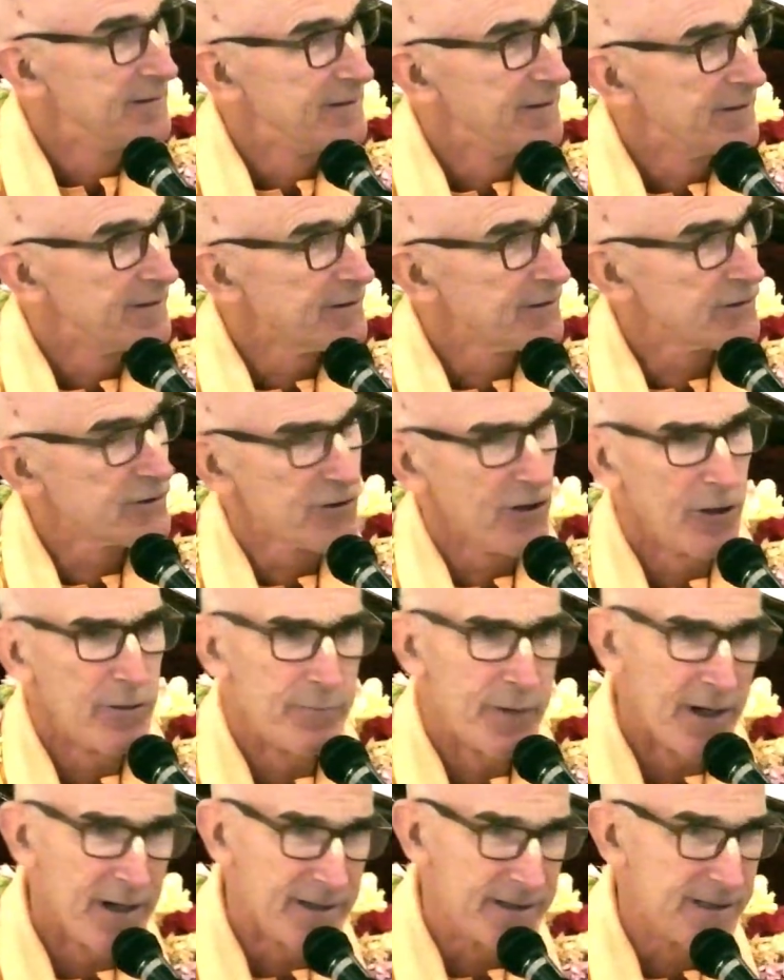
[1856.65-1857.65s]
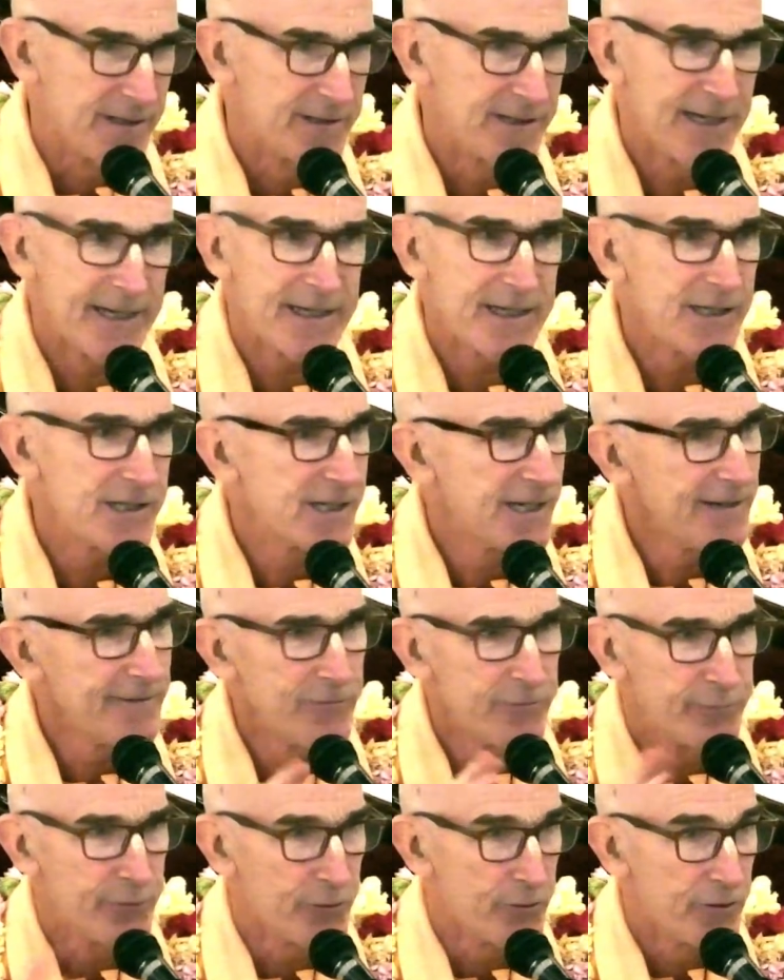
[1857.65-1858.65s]
So much. It's
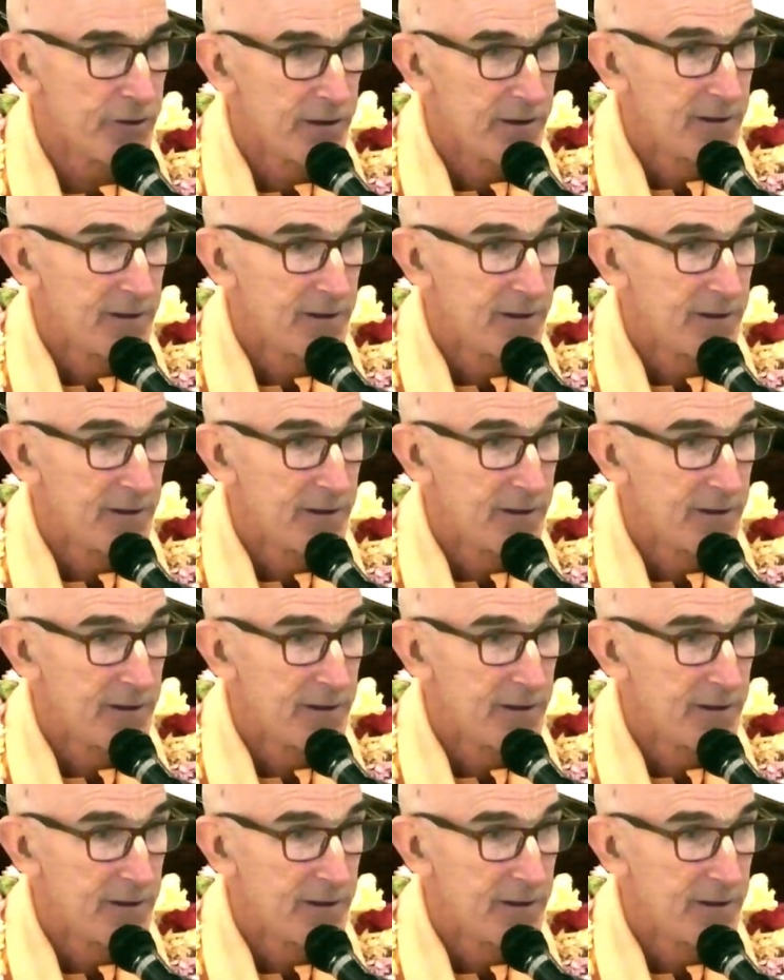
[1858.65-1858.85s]
inconceivable.